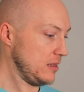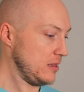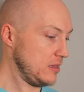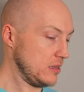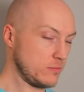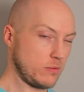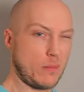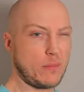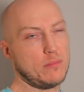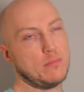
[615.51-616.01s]

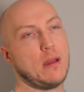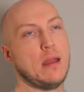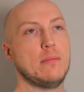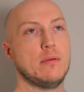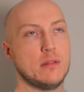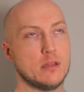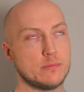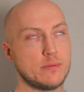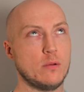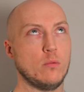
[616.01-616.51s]
There's probably, maybe
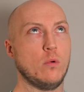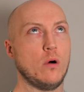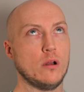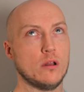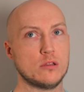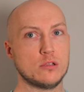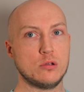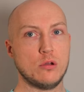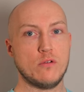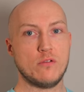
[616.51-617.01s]
there's been one
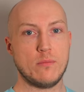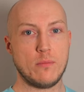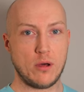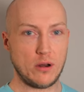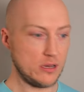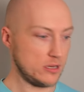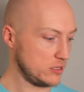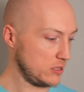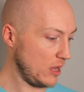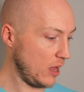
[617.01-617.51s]
or two, if I'm
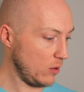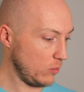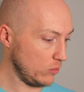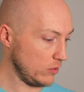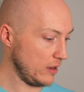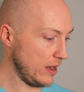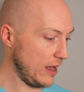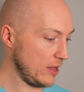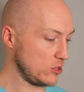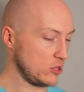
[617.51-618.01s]
honest, that I
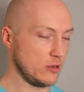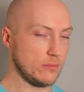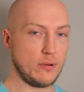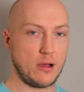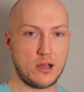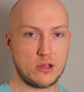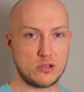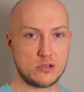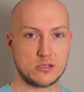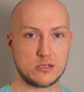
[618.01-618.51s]
wouldn't actually
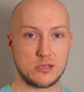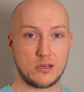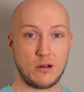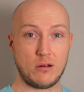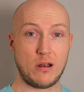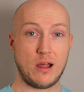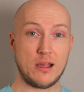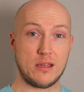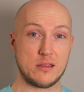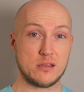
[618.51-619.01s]
buy just because I
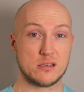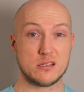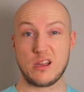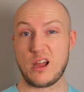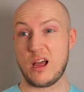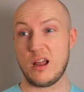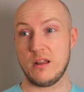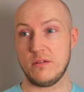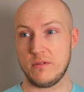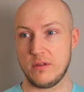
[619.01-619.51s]
don't like the
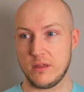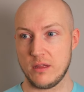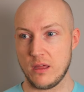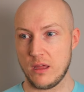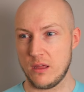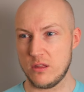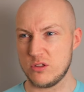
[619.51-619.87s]
style of it,